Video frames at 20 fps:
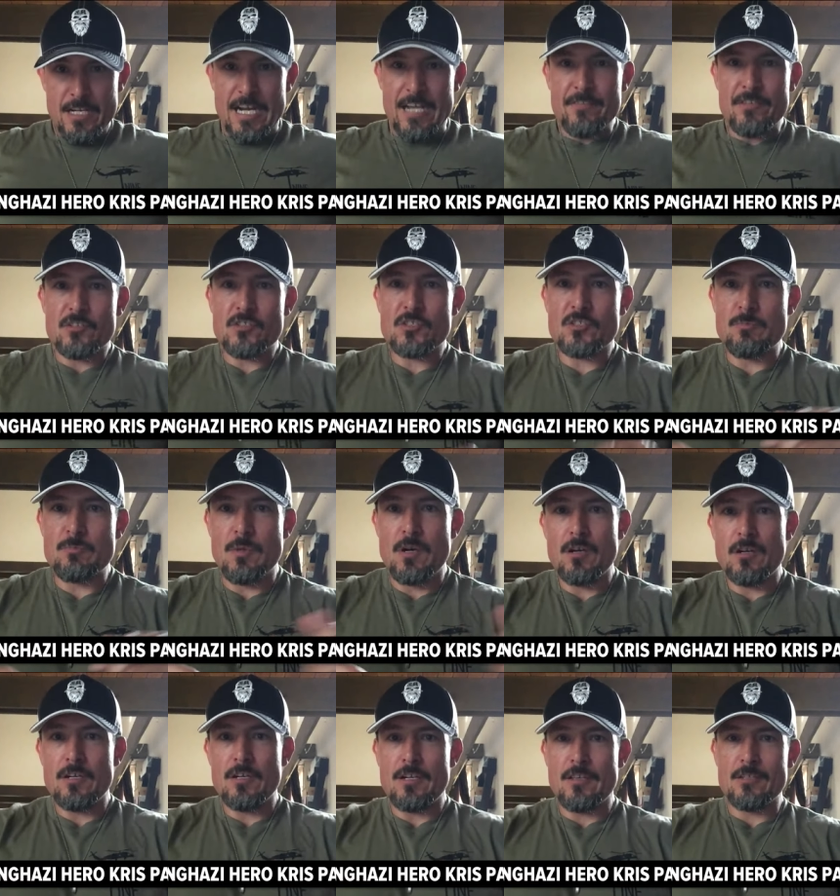I had this
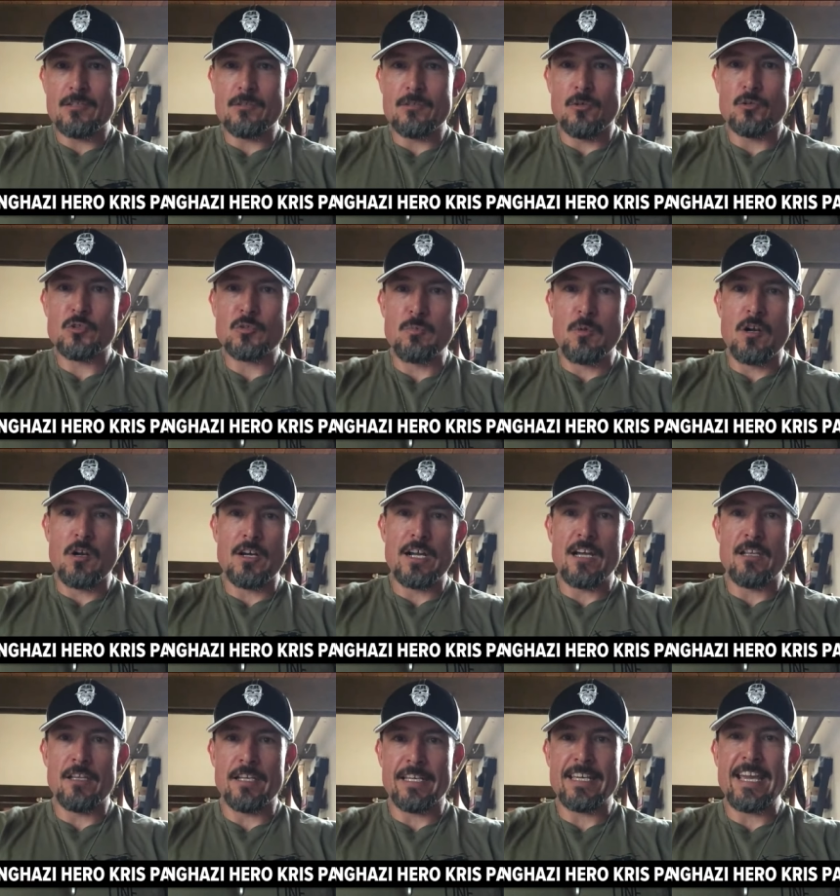smart, this little smart
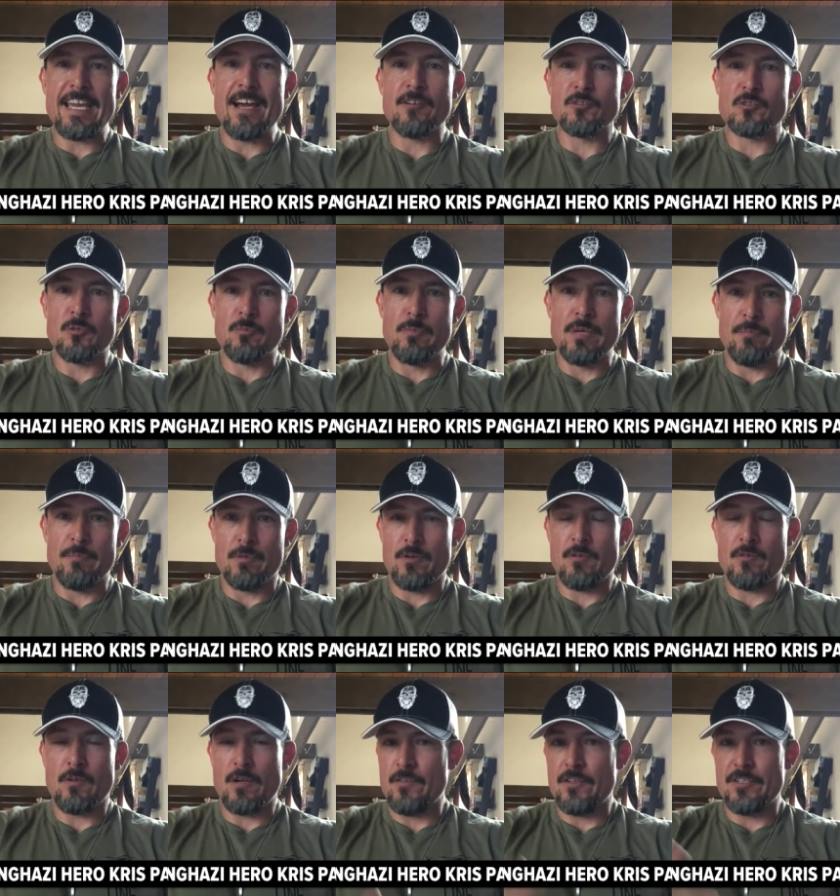aleck council
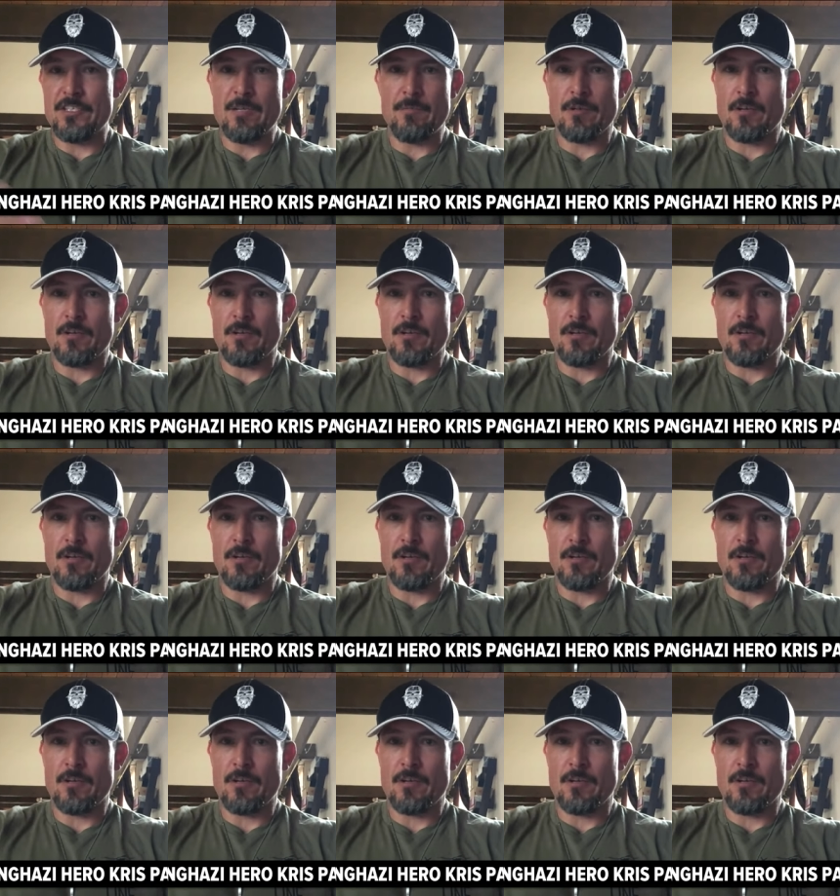member on the